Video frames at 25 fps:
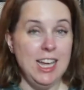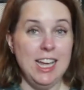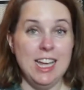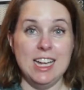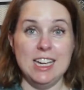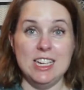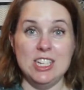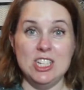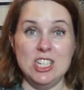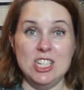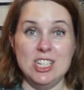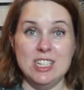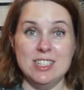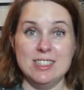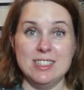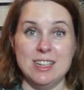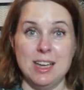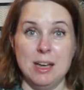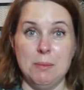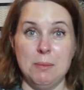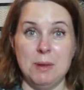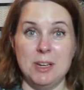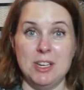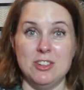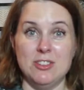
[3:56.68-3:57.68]
and she is
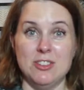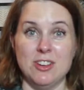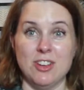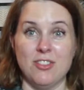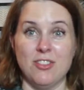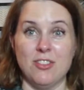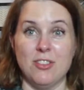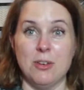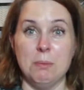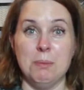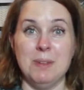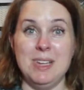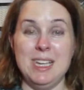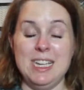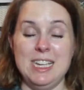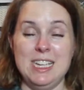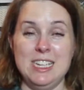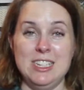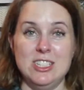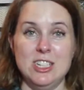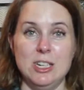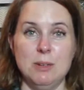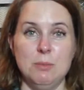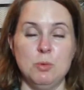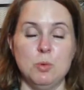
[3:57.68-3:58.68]
coming to us from
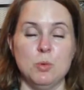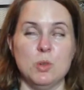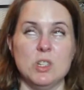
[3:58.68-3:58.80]
Egypt,